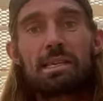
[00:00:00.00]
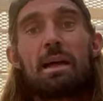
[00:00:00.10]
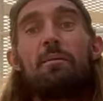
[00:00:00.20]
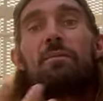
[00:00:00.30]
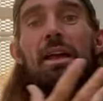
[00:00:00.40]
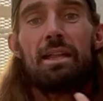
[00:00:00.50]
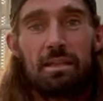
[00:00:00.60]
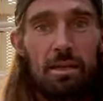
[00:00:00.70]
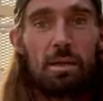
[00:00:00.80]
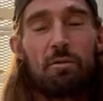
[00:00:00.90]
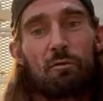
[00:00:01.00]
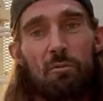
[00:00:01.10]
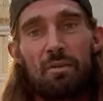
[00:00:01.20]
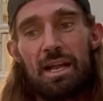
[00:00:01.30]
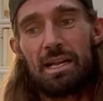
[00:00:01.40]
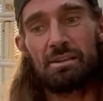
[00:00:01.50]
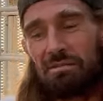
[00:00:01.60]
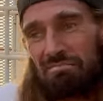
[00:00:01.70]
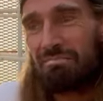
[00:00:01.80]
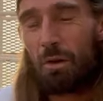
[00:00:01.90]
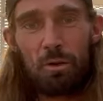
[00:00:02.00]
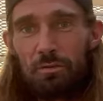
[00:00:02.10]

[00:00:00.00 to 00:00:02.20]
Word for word: And then from there, all of